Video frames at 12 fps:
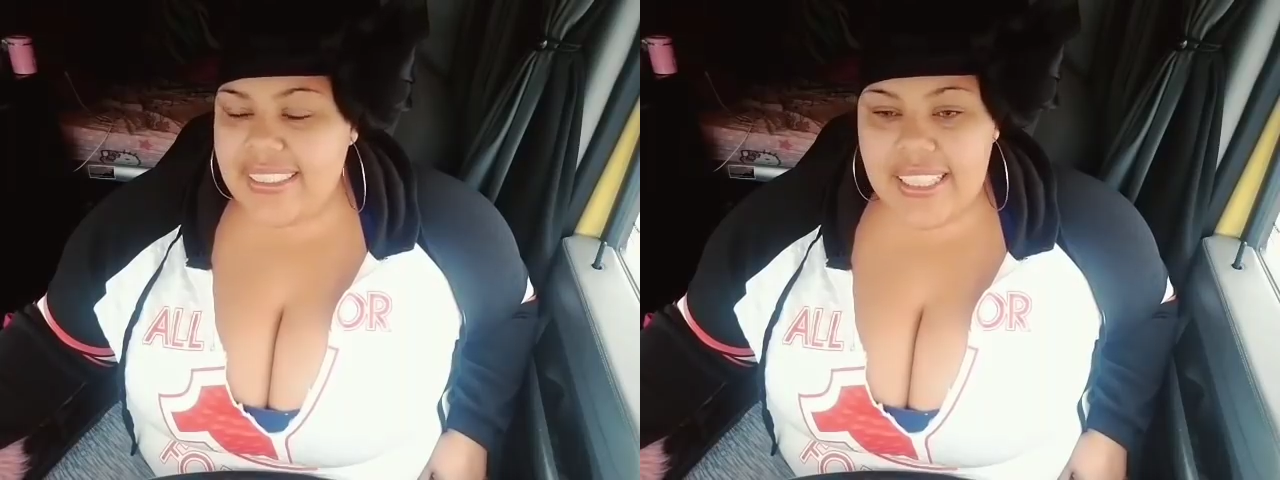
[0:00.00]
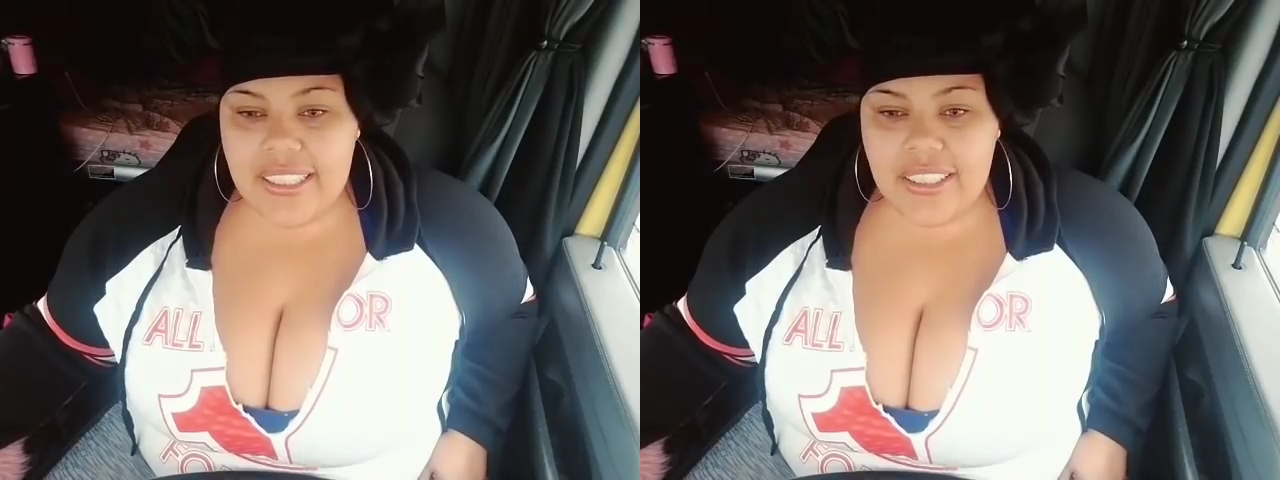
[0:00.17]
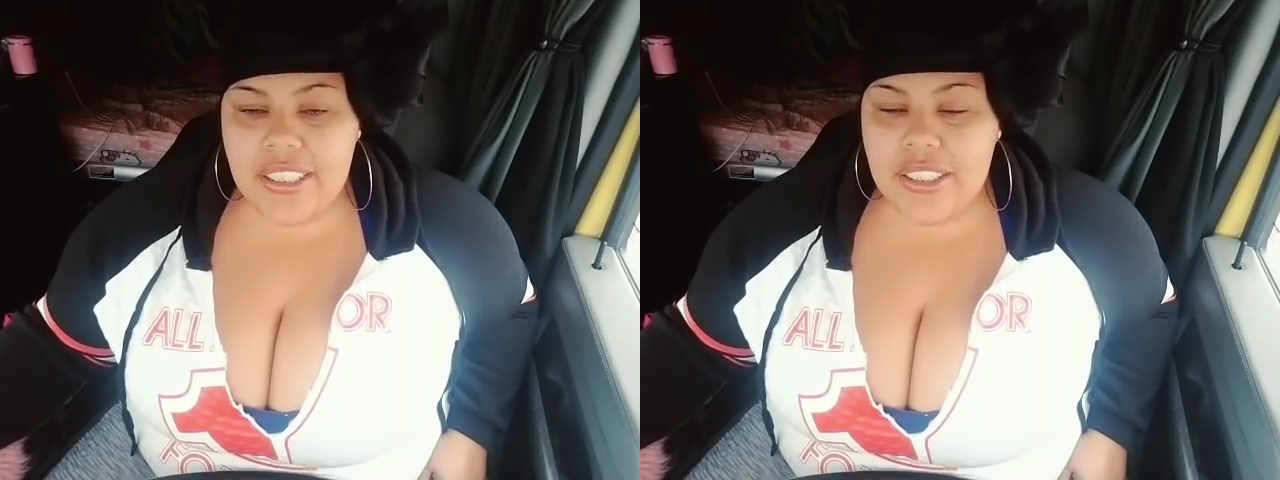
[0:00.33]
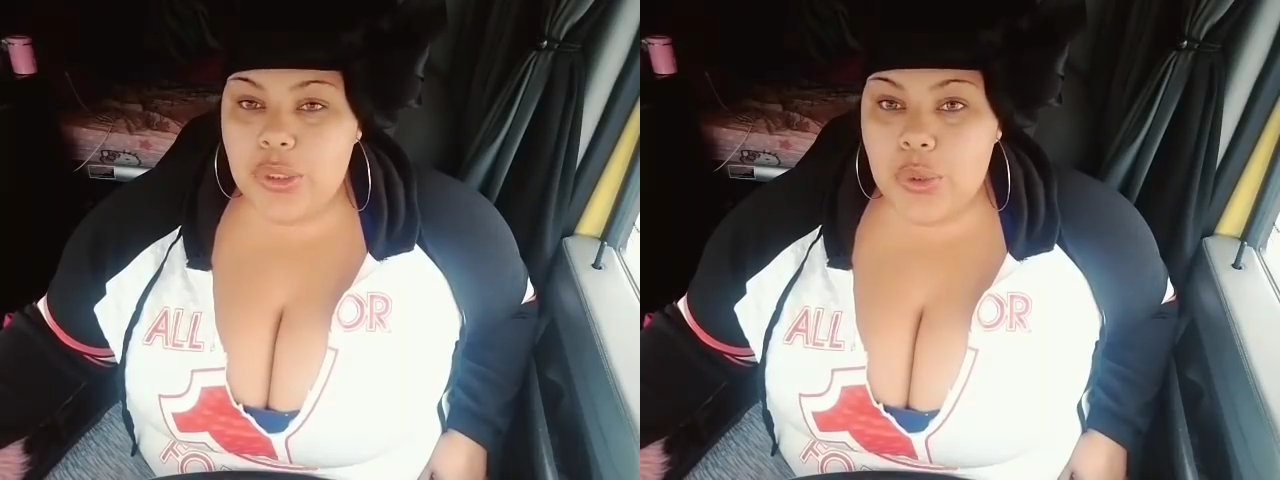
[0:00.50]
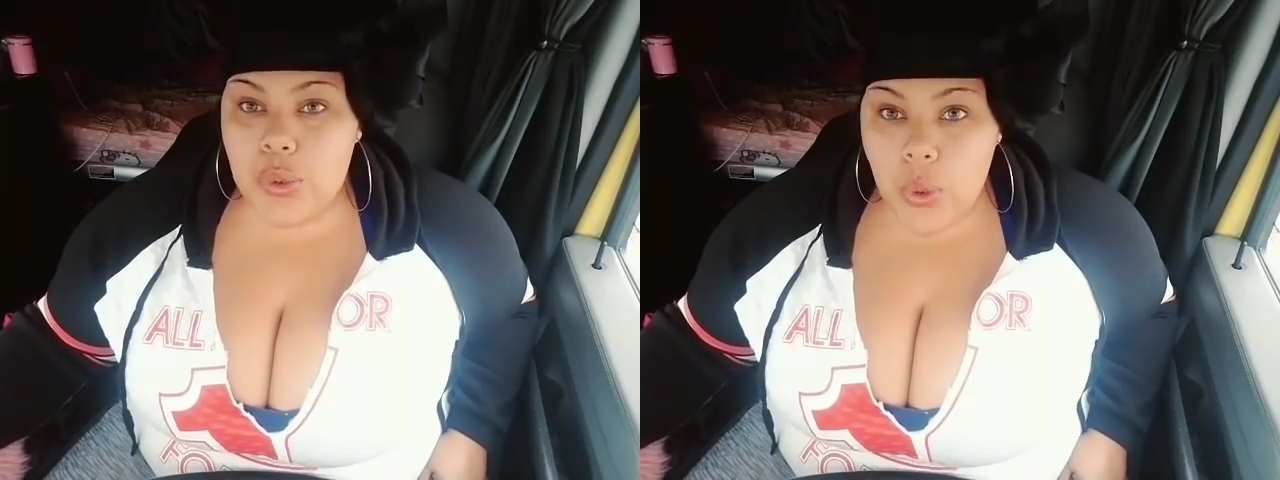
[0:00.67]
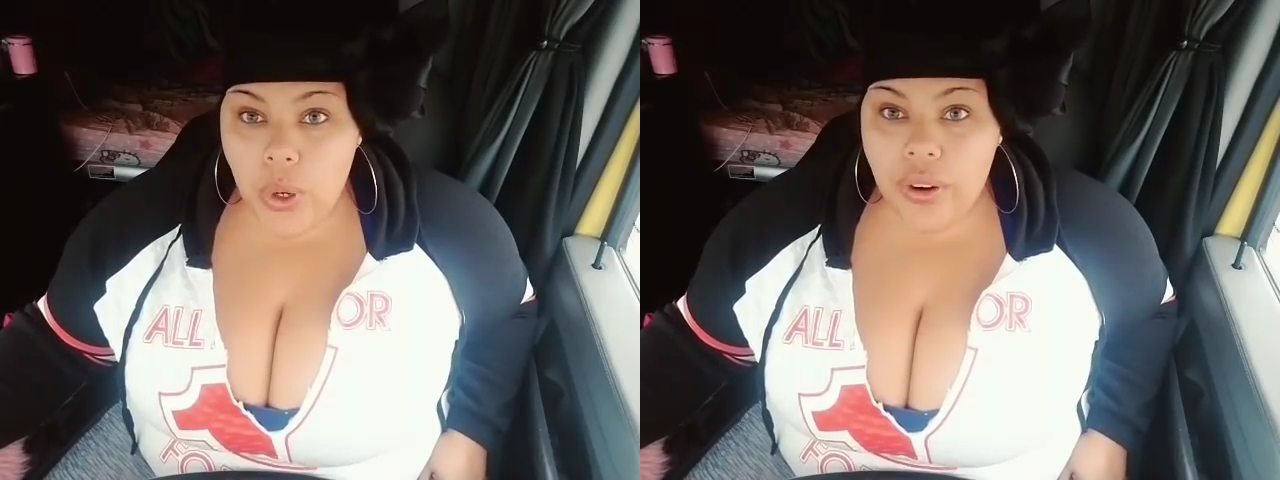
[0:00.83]
tell this
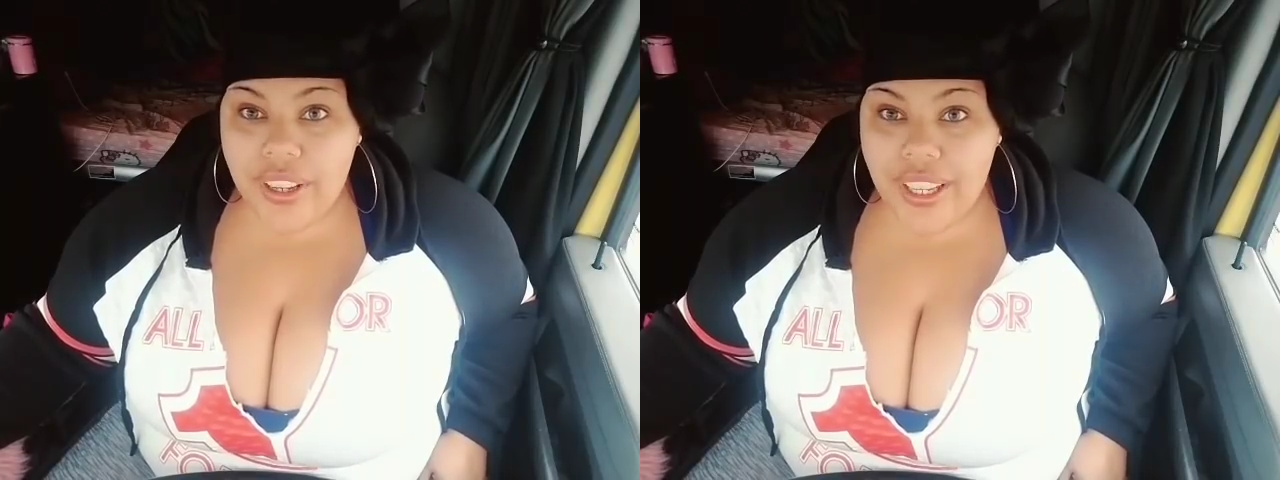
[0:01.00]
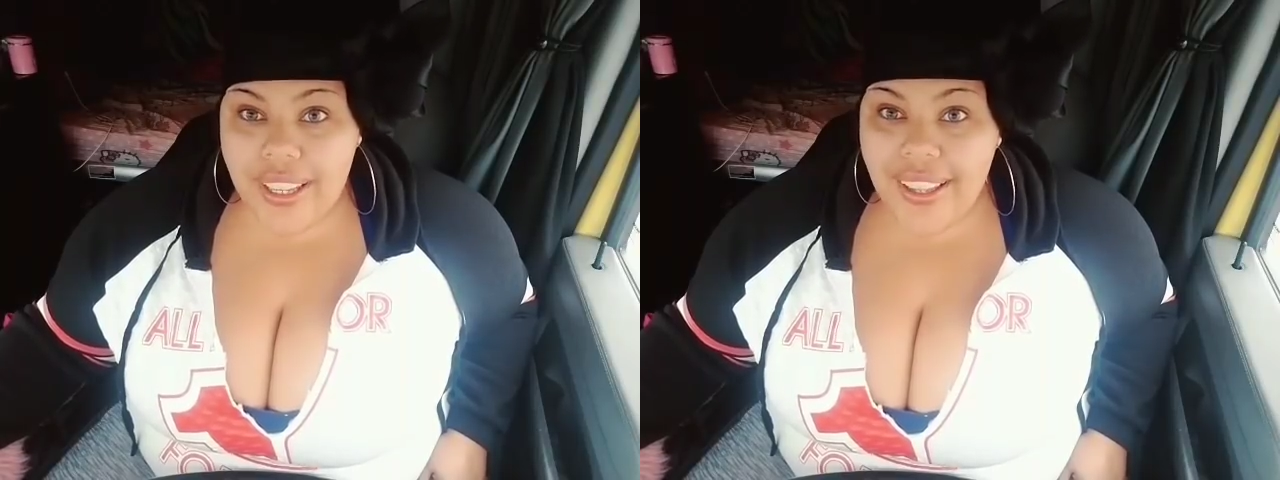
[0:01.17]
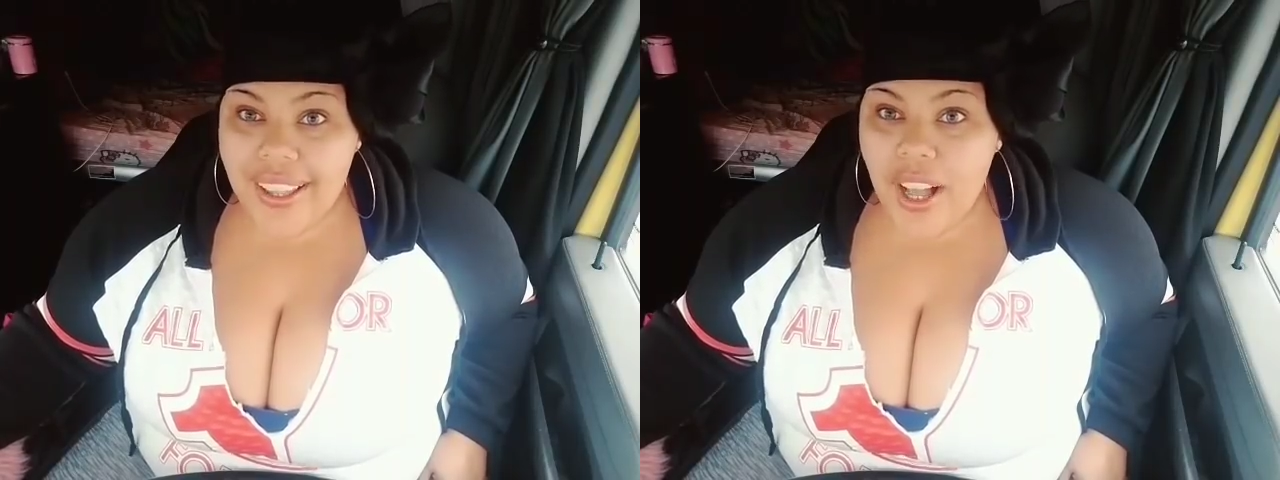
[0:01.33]
story